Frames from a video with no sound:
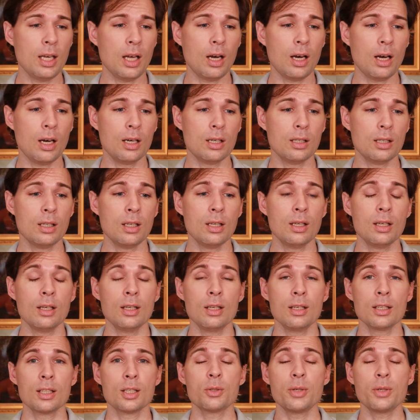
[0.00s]
are
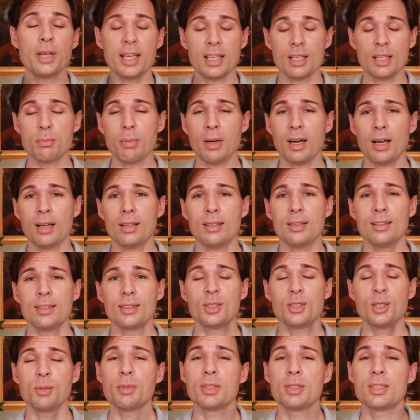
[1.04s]
created by a
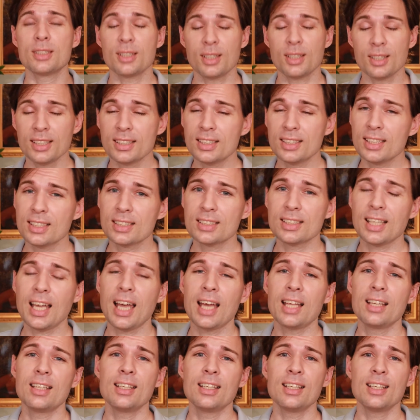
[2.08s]
dermatologist,
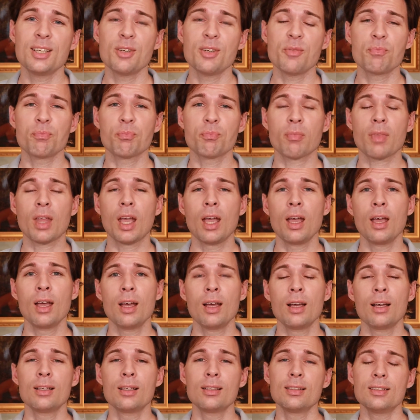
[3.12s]
and
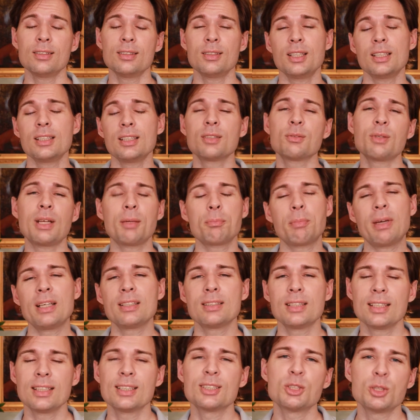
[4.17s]

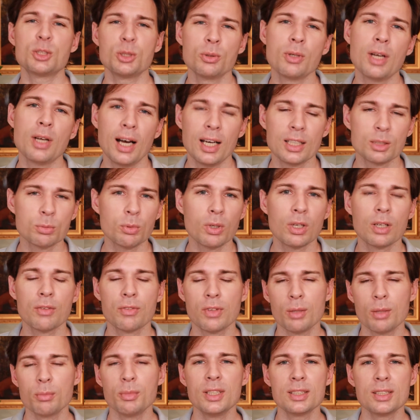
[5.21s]
basically it's two guys. One of
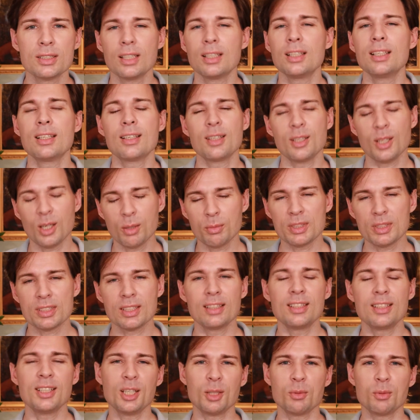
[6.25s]
them is an economist
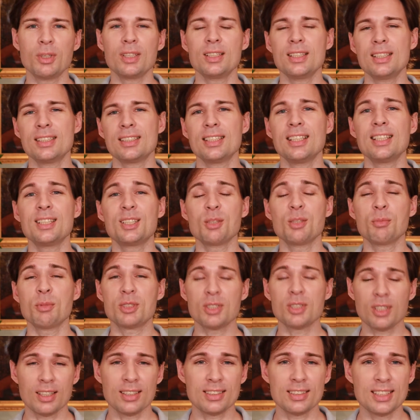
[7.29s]
and the other one is a
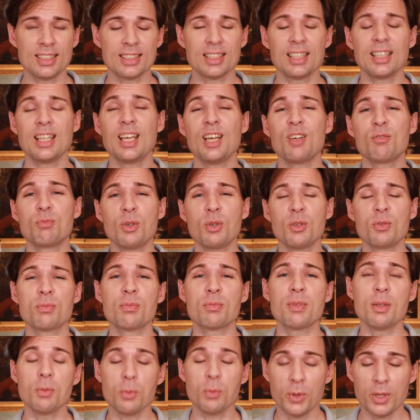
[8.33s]
dermatologist, and they have both
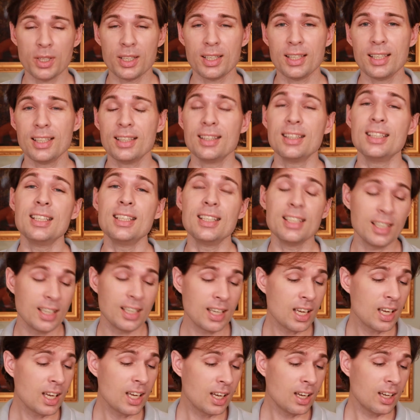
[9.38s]
been working in the
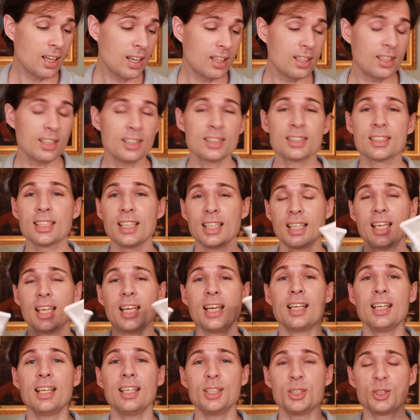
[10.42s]

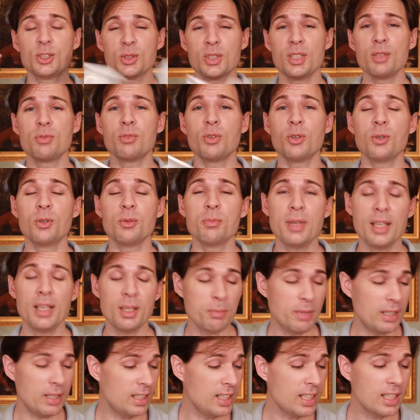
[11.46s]
skincare industry for many
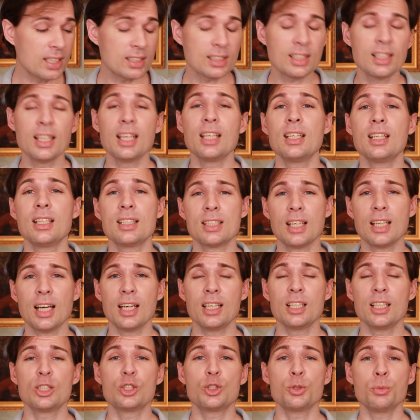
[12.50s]
years, and then
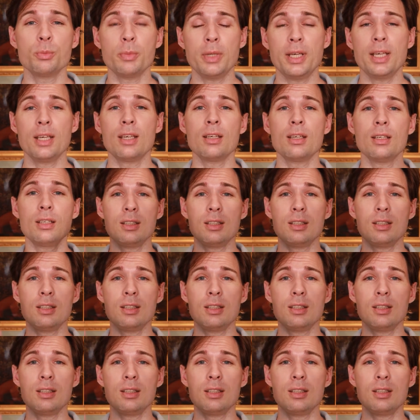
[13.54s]
decided to make